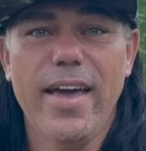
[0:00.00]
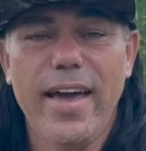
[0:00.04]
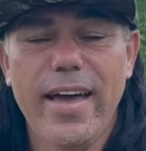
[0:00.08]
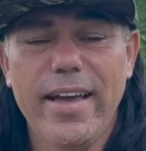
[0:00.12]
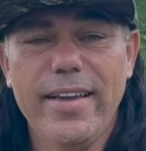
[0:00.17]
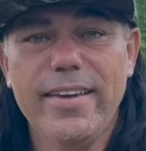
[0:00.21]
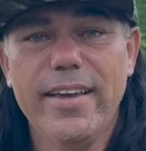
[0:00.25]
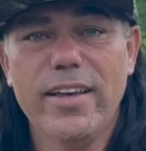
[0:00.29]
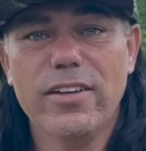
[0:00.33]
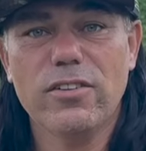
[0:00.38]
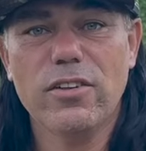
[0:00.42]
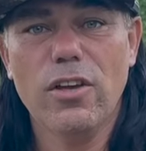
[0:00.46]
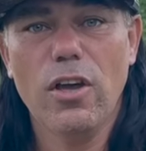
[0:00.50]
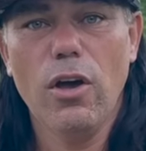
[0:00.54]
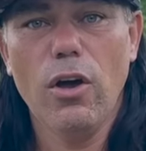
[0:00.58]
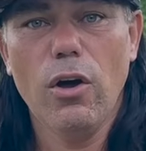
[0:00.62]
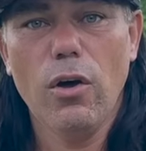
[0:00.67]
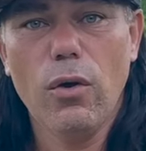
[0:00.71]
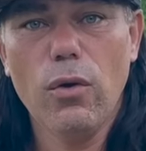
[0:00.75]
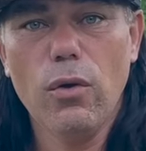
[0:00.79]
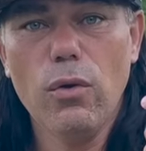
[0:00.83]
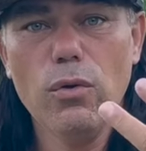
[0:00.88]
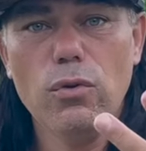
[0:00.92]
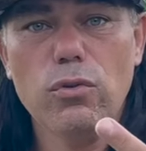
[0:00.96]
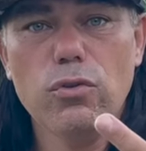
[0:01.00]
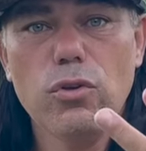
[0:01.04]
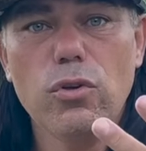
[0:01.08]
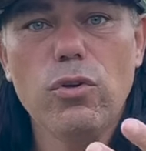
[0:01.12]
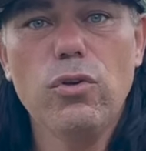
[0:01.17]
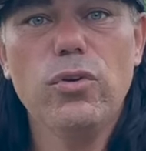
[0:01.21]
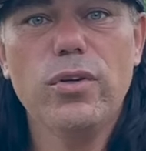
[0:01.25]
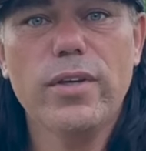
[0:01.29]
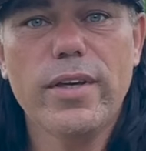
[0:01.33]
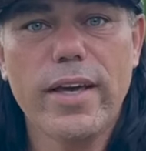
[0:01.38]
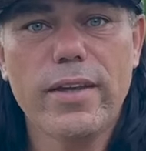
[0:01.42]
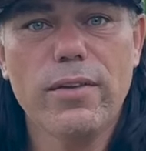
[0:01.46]
And yes, also
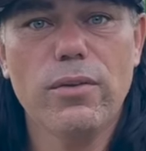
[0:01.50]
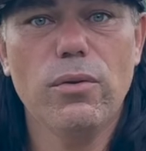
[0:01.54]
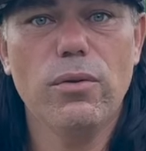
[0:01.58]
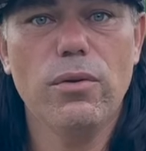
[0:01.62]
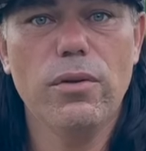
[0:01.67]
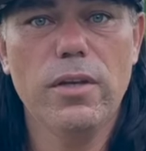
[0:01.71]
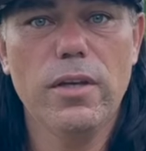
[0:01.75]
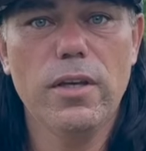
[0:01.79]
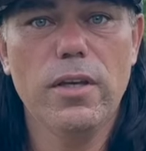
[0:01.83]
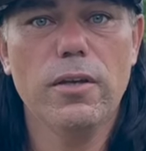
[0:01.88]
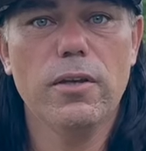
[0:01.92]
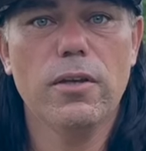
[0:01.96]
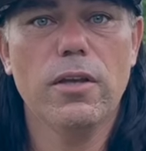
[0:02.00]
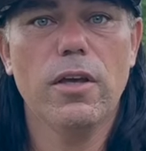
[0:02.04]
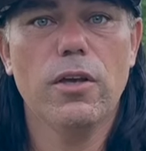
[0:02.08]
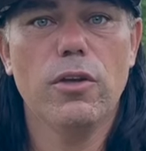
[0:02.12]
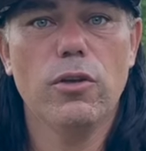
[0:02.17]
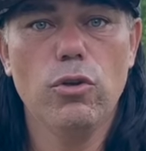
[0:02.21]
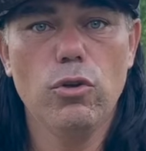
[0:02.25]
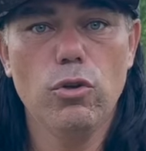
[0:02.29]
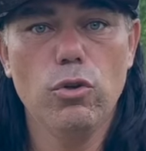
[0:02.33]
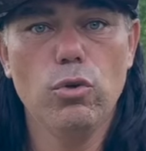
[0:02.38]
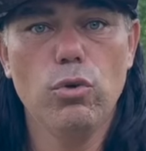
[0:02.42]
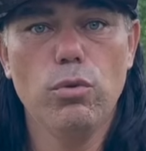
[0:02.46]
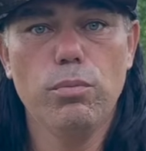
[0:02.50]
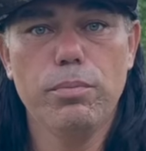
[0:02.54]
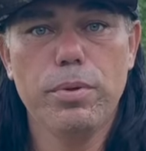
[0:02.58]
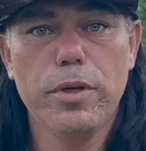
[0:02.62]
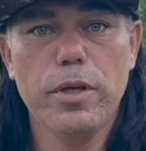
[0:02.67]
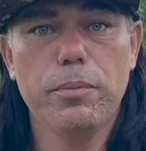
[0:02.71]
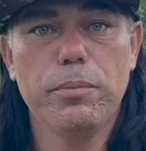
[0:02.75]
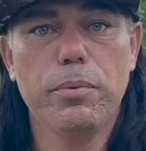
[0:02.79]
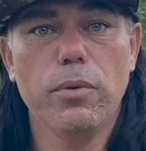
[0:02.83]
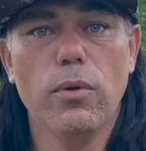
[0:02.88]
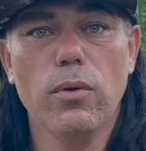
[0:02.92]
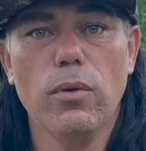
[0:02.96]
you get to meet new
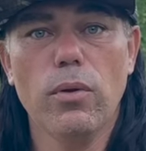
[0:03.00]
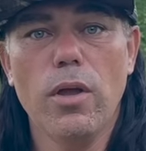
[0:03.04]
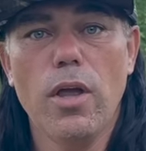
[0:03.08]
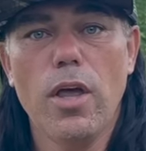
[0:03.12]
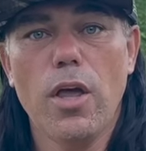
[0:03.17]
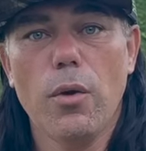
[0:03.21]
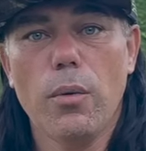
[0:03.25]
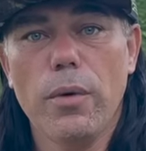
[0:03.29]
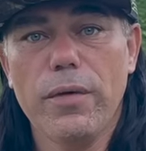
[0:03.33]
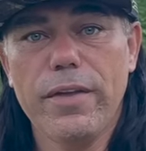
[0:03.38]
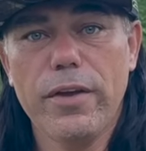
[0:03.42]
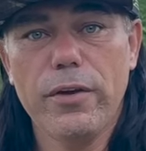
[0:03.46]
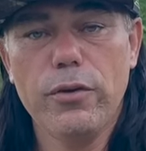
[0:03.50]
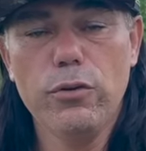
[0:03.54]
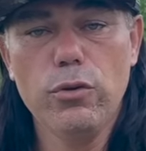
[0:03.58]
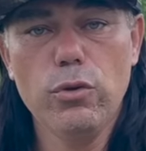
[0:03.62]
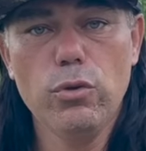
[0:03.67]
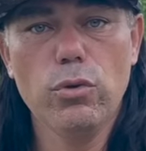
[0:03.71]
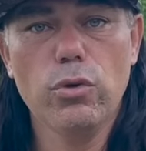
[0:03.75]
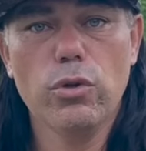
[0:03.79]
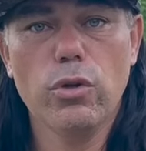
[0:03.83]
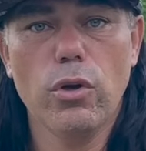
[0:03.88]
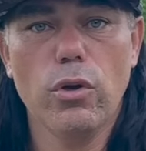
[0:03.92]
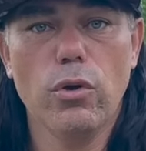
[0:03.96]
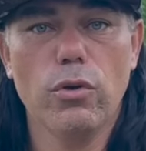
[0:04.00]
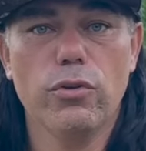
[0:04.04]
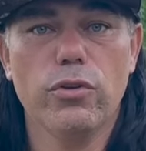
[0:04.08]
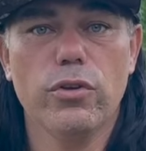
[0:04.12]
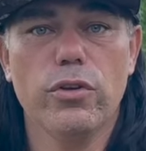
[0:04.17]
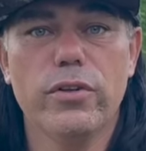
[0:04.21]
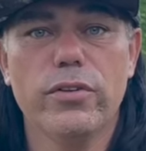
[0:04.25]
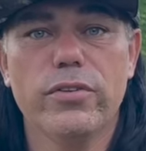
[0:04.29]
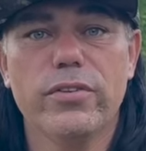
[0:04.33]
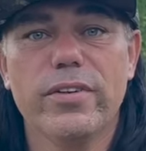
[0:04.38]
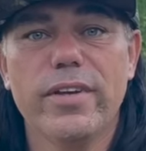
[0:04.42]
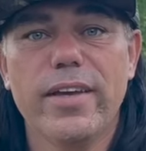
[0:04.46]
people with their new
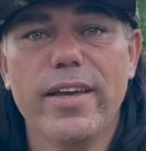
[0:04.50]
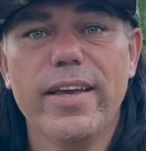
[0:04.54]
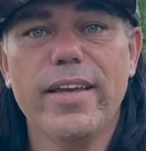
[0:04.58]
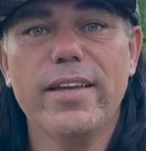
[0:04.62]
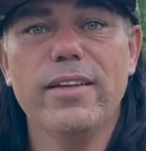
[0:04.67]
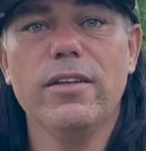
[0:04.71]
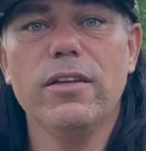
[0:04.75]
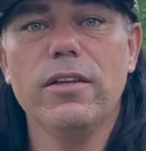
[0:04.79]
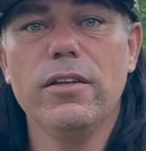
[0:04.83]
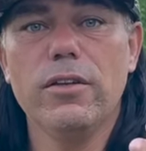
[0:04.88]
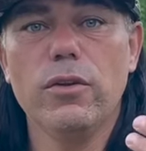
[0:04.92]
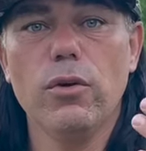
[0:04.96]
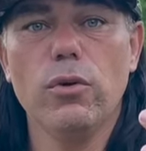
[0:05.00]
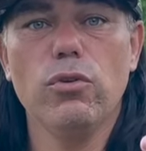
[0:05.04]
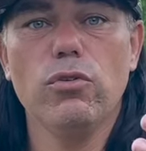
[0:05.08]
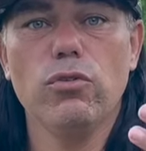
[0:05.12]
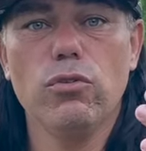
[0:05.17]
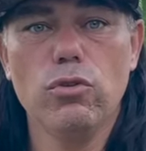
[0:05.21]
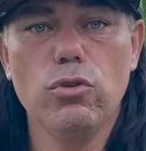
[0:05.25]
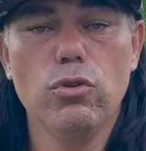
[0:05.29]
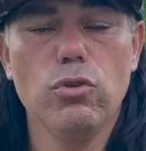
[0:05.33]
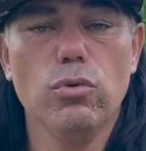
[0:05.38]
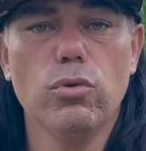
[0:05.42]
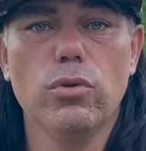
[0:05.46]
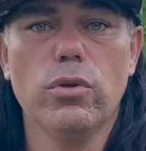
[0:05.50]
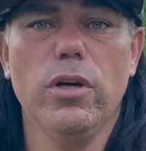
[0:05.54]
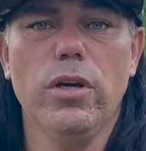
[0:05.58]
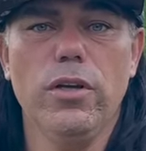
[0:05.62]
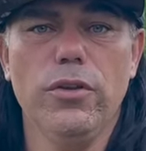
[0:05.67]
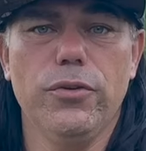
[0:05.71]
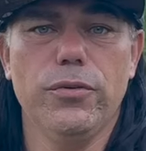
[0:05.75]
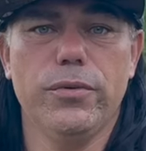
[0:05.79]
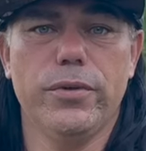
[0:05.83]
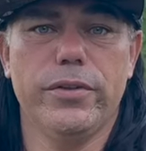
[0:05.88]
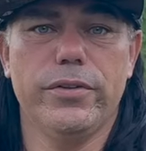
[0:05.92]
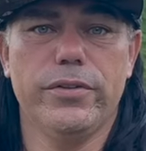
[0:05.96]
cultures in those new
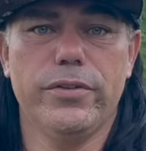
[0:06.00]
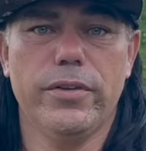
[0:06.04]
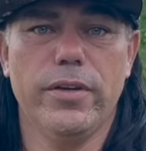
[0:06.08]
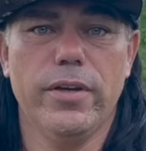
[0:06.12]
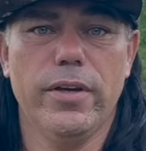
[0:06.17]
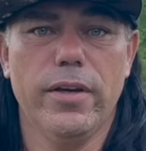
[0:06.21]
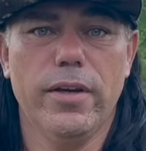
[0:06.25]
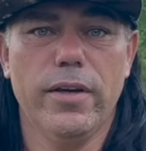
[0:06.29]
countries.